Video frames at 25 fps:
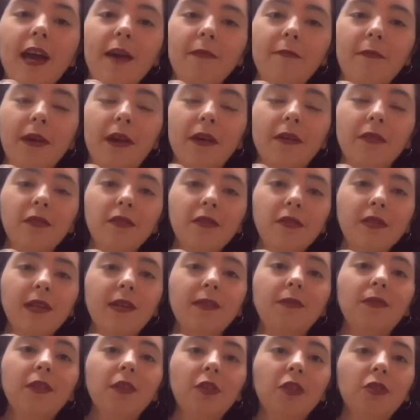ounces of
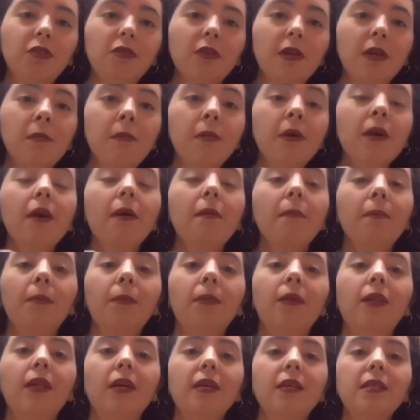the shrub
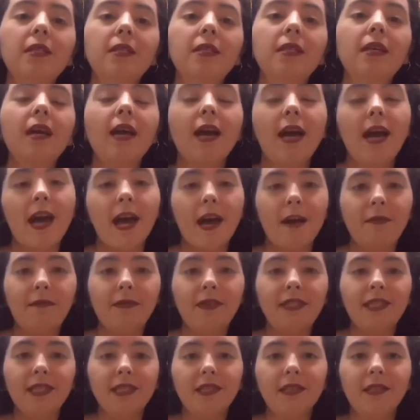plus 1/2
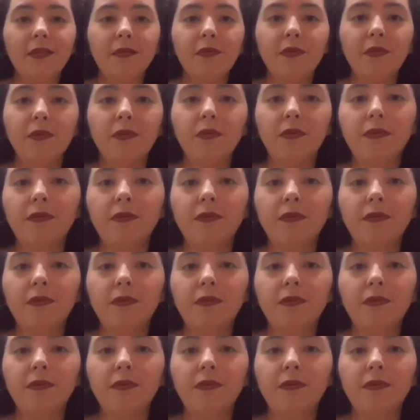teaspoon.